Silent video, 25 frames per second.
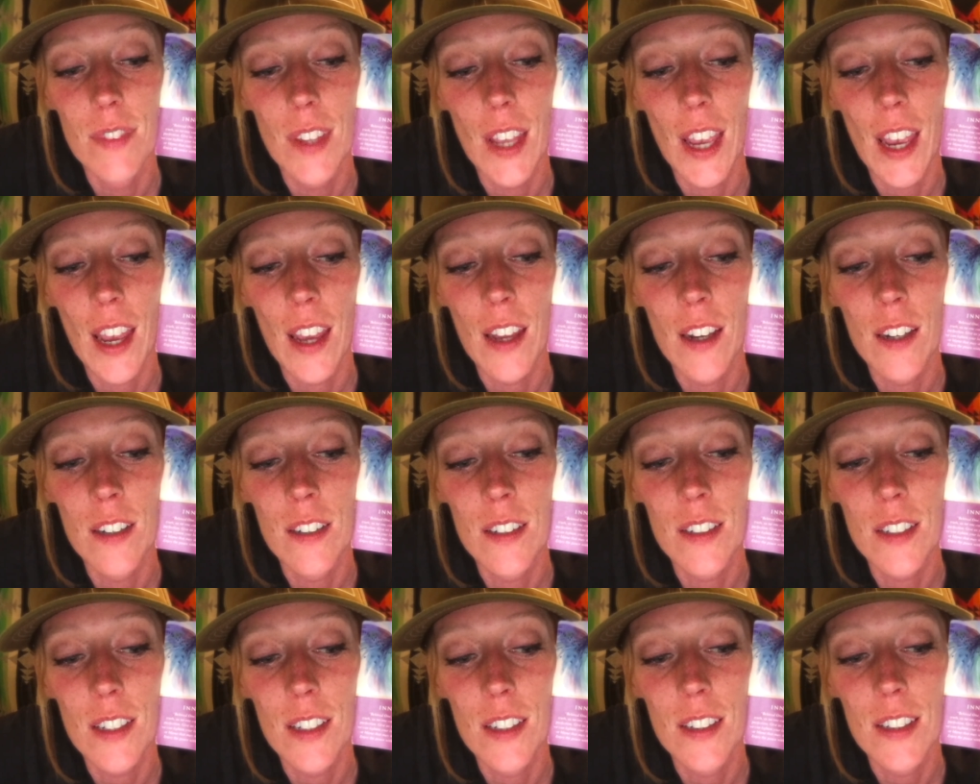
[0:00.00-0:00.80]

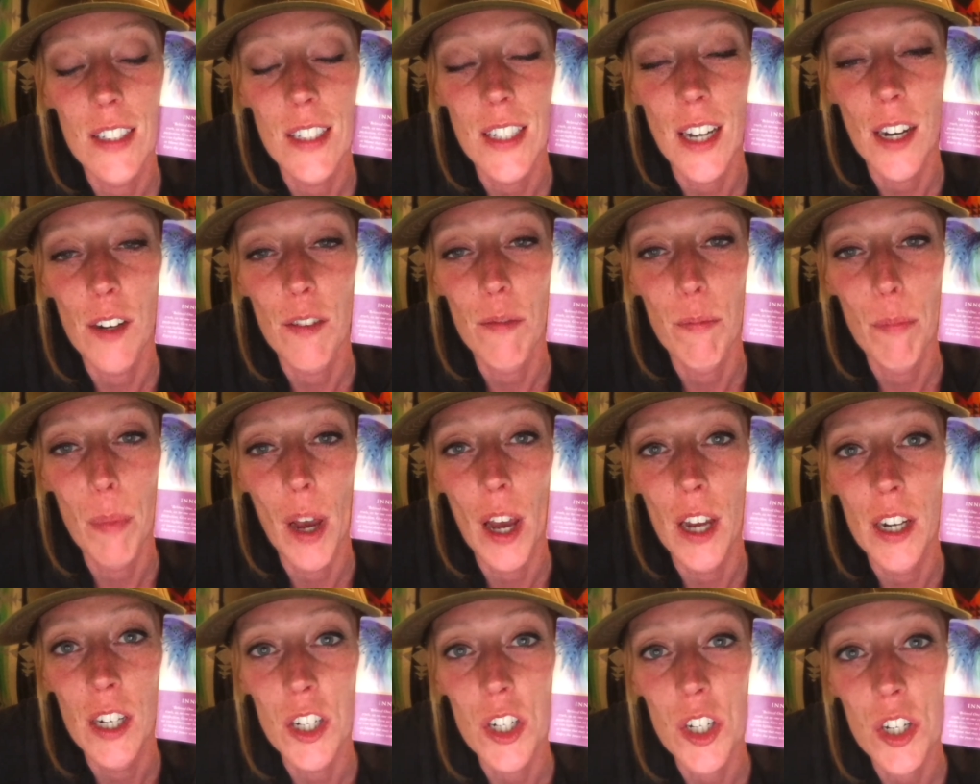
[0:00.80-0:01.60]
And instead of
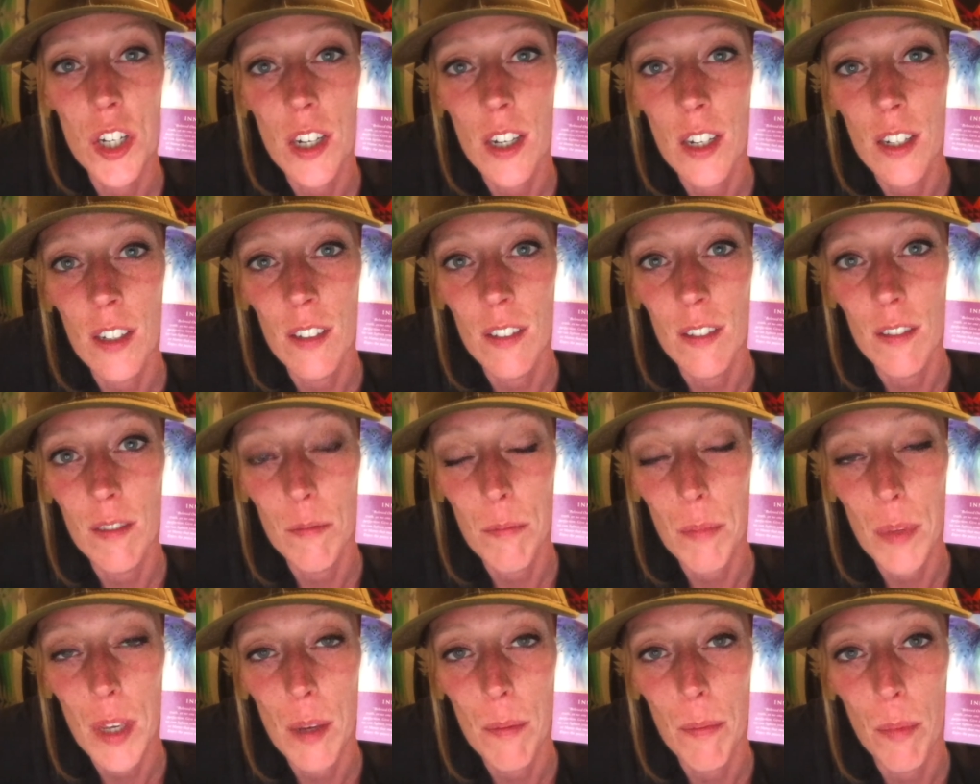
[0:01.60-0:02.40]
punishing
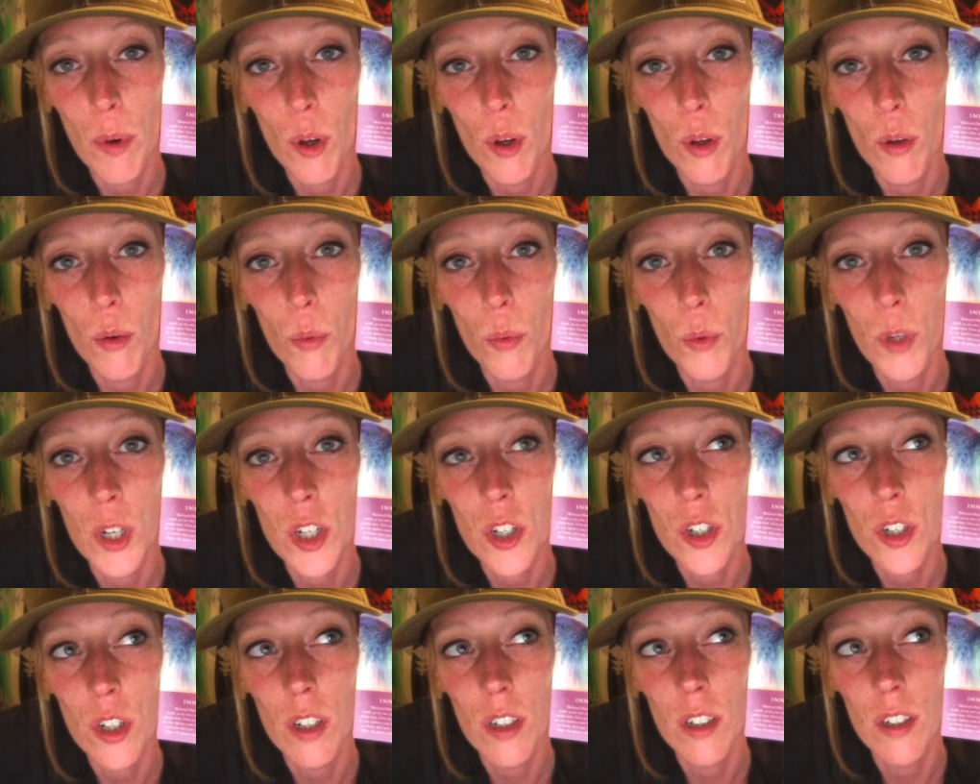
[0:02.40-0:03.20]
people, we
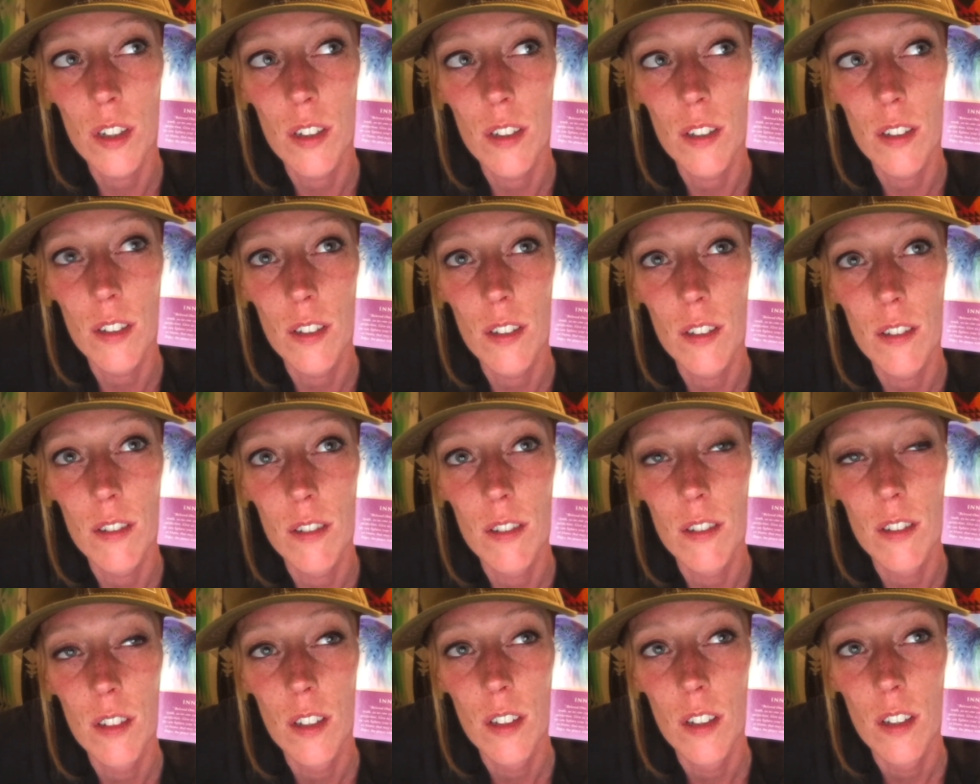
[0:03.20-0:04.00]
should,
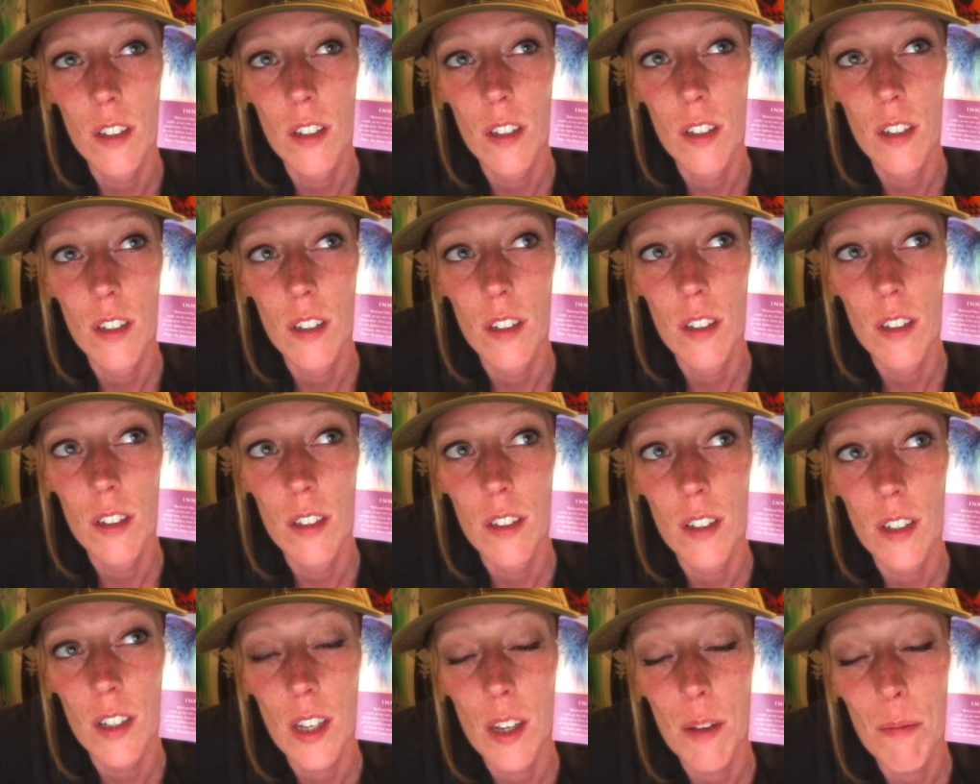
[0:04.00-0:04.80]

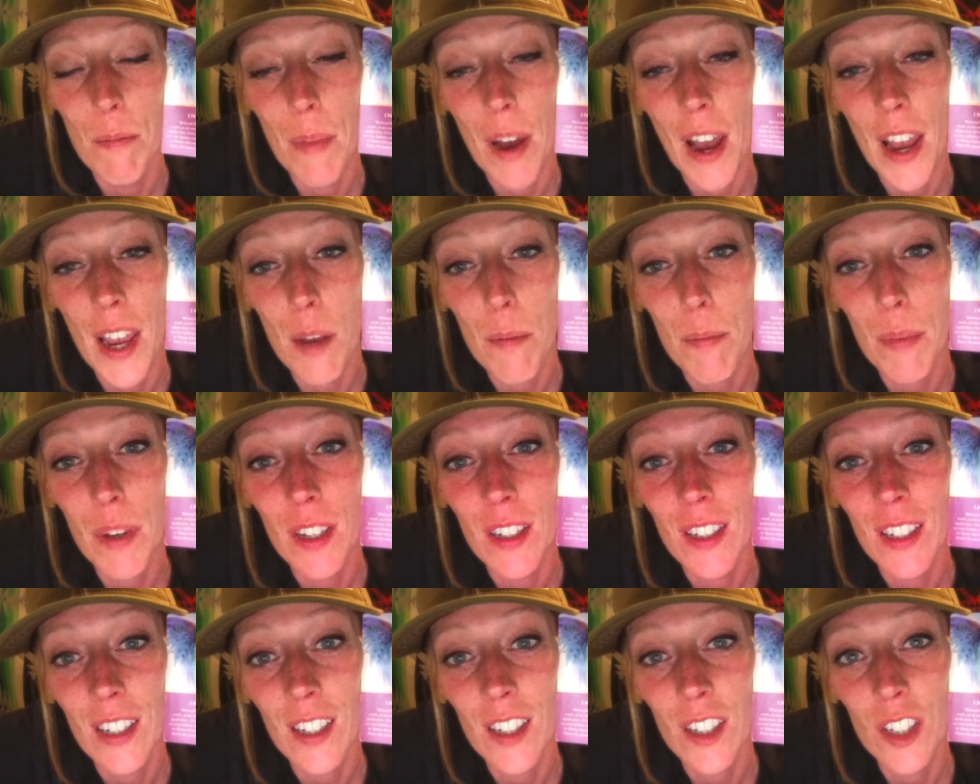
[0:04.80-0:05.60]
in my
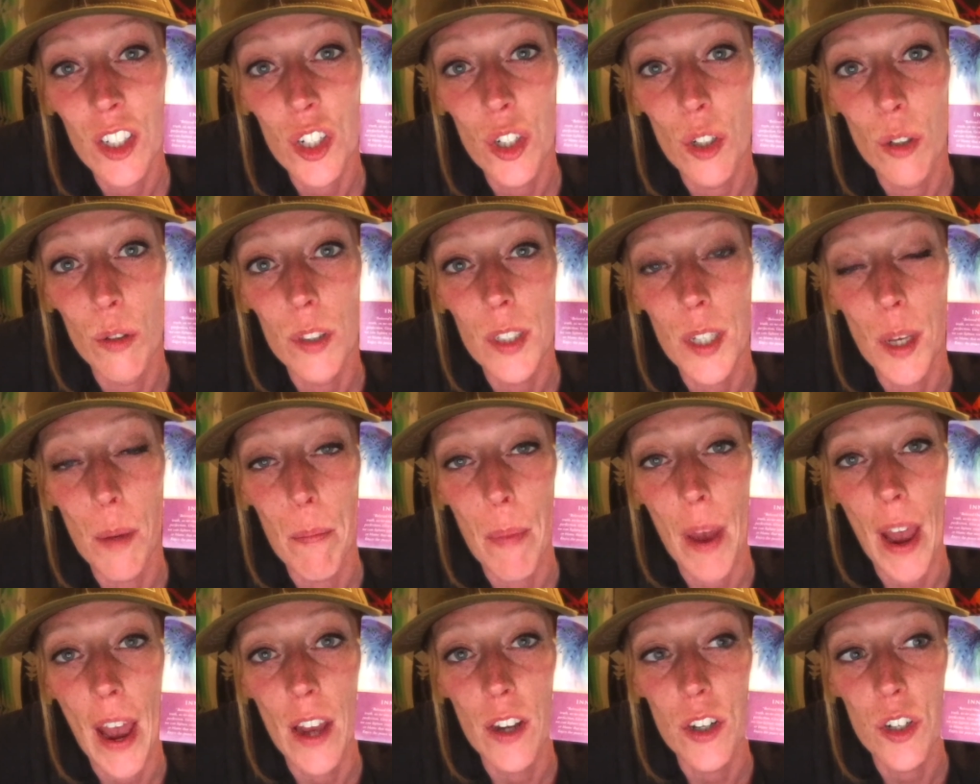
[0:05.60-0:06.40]
opinion, choose
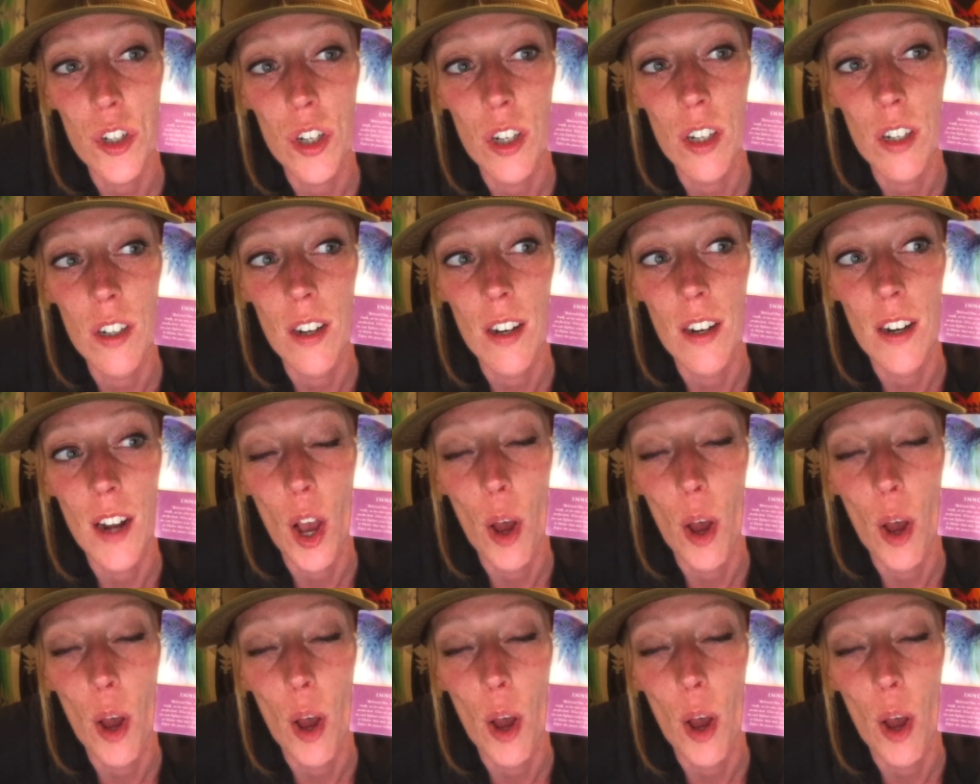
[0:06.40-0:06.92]
compassion and